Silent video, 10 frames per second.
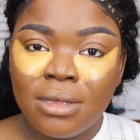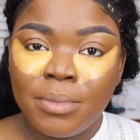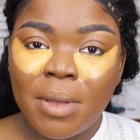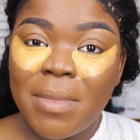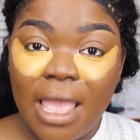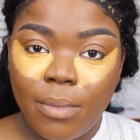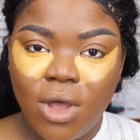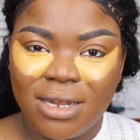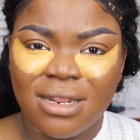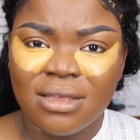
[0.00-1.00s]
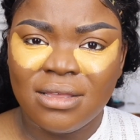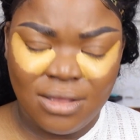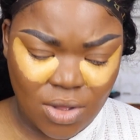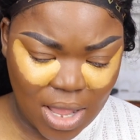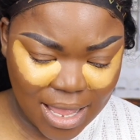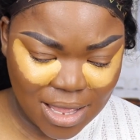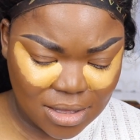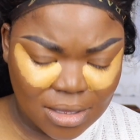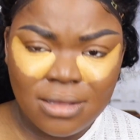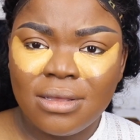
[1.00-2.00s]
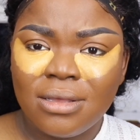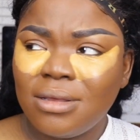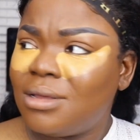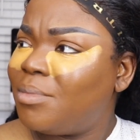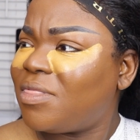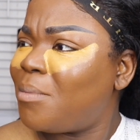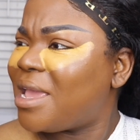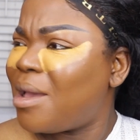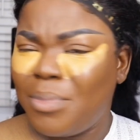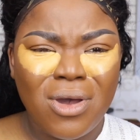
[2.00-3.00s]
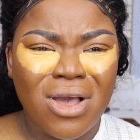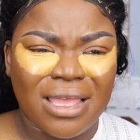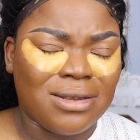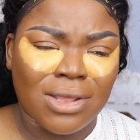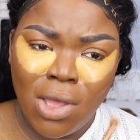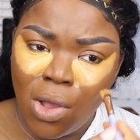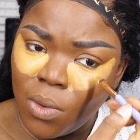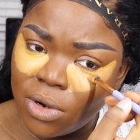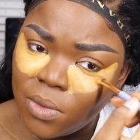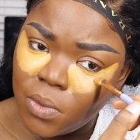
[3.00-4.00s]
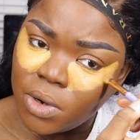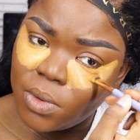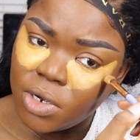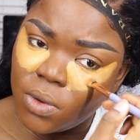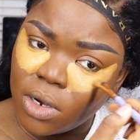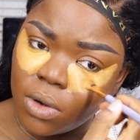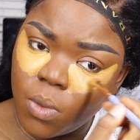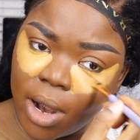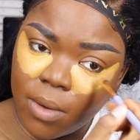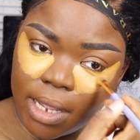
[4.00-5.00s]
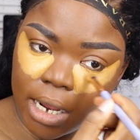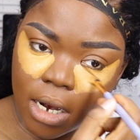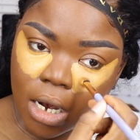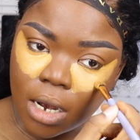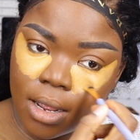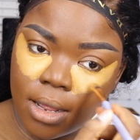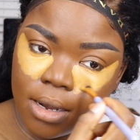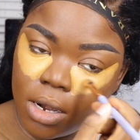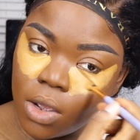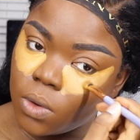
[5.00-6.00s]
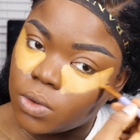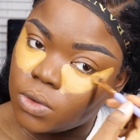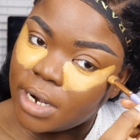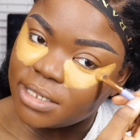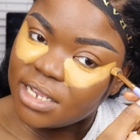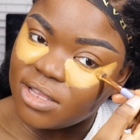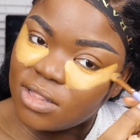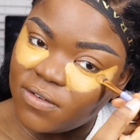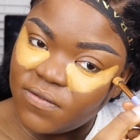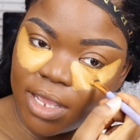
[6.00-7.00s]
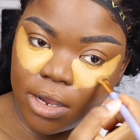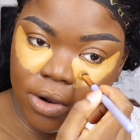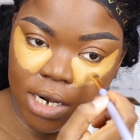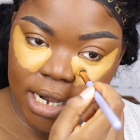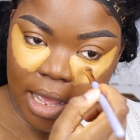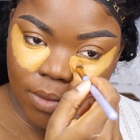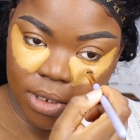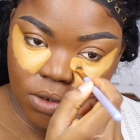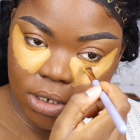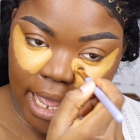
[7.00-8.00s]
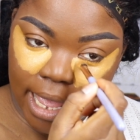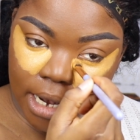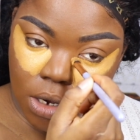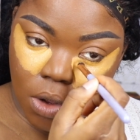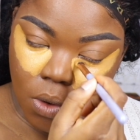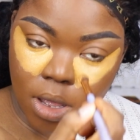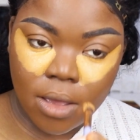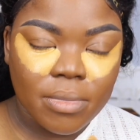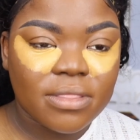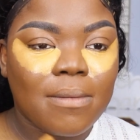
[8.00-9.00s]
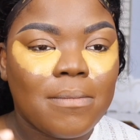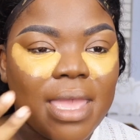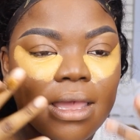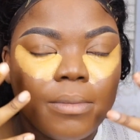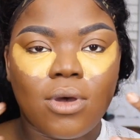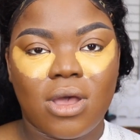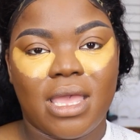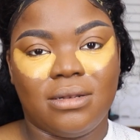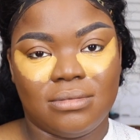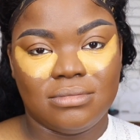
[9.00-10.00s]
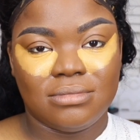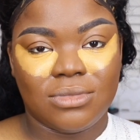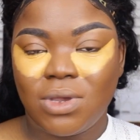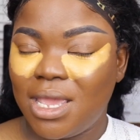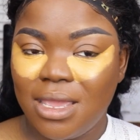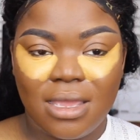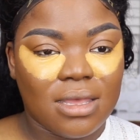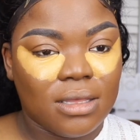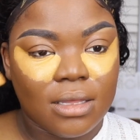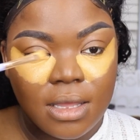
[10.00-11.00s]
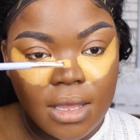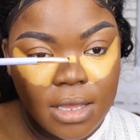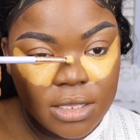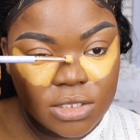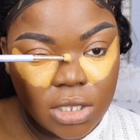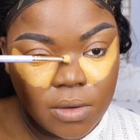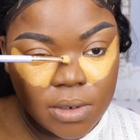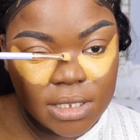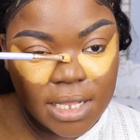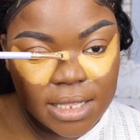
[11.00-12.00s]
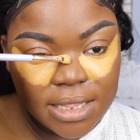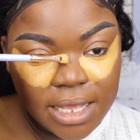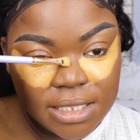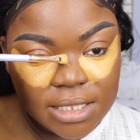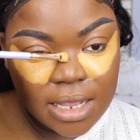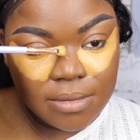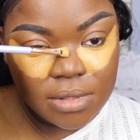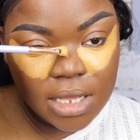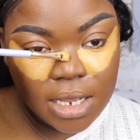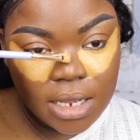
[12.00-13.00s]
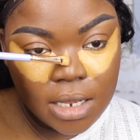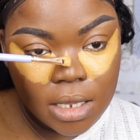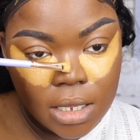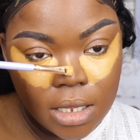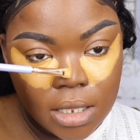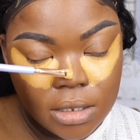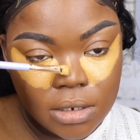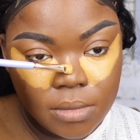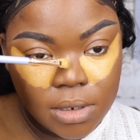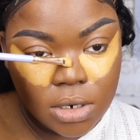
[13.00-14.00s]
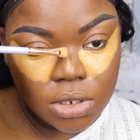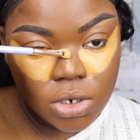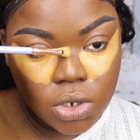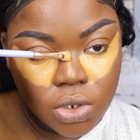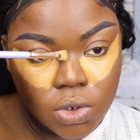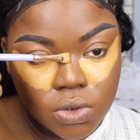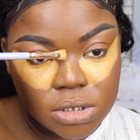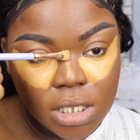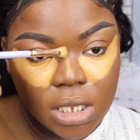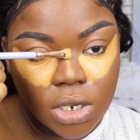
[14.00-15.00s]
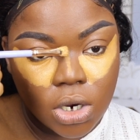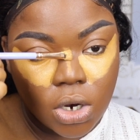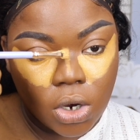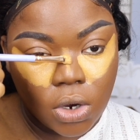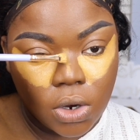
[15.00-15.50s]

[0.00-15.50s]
Put makeup on, okay? Put the makeup on. What are we doing? Why are we here? No, do not take your little finger and dab a little dot. No, put the makeup on, okay? So you want to take that same thing, a little bit on the nose here.